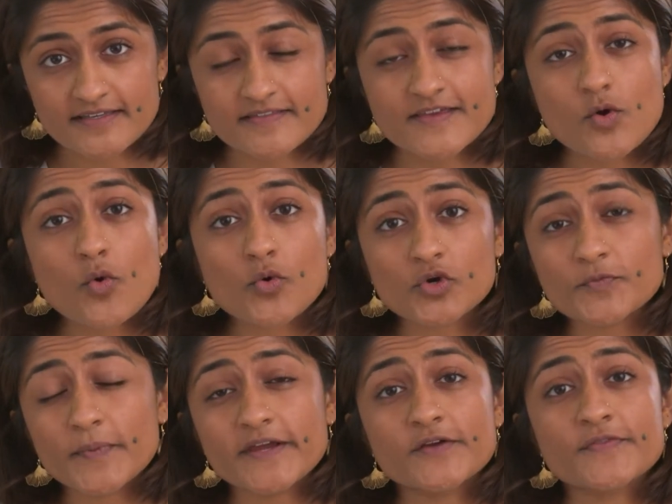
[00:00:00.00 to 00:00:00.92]
the
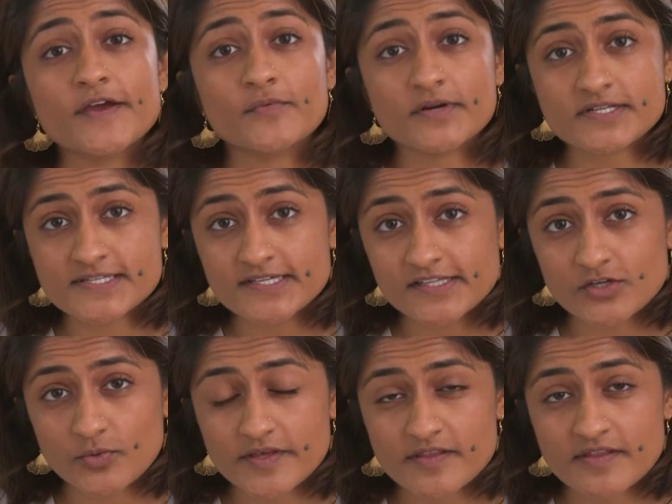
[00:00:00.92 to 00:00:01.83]
ordered pair that we're
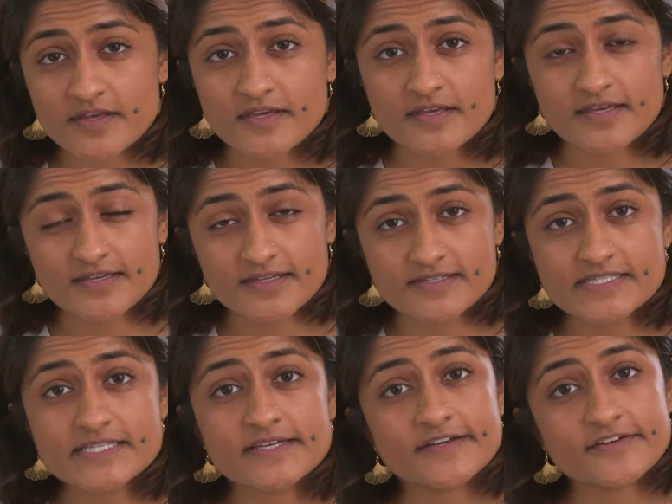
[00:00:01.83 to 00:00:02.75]
dealing with
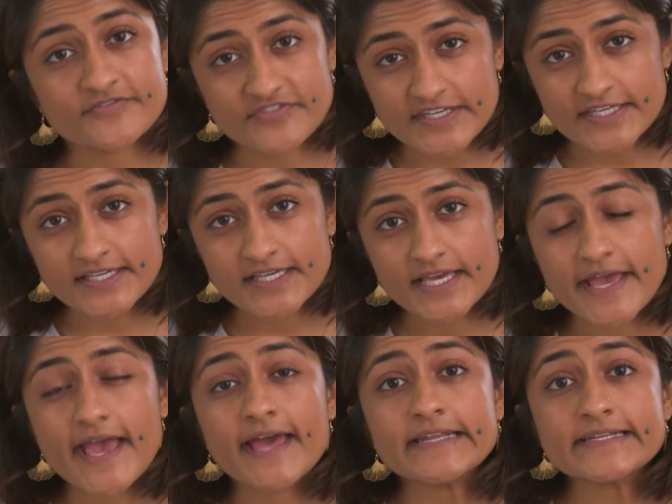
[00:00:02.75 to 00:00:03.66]
is v
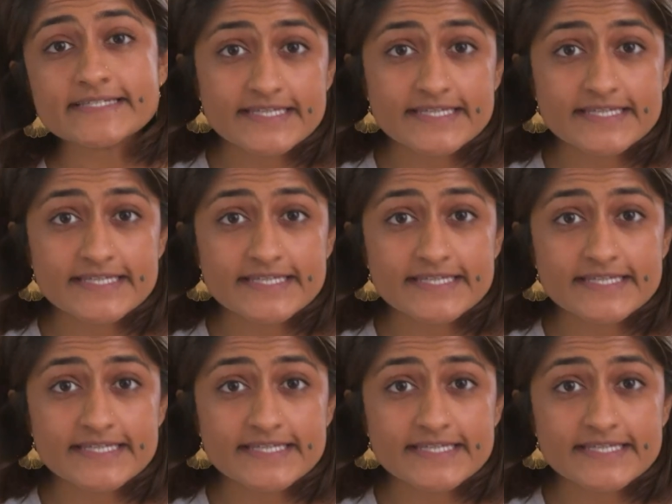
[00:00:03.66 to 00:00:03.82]
and